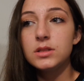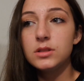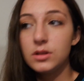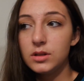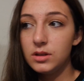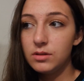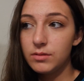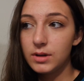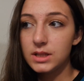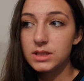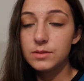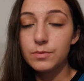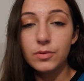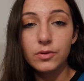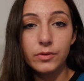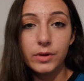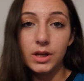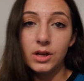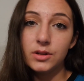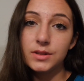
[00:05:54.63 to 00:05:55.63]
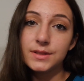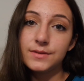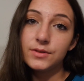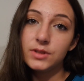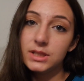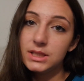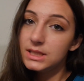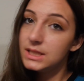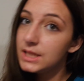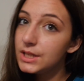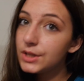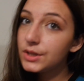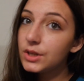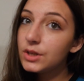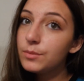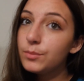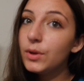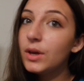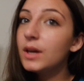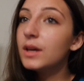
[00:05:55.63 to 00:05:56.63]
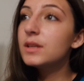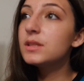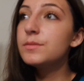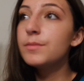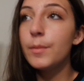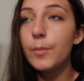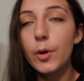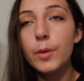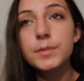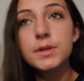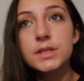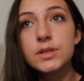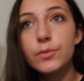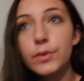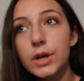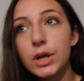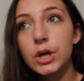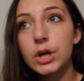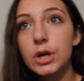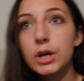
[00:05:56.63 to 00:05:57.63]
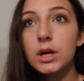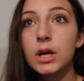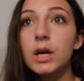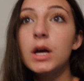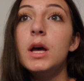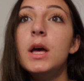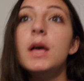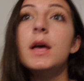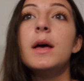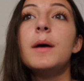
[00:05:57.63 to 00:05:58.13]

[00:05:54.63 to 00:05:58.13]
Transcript: dirty rice burritos for dinner because my mom doesn't want to cook.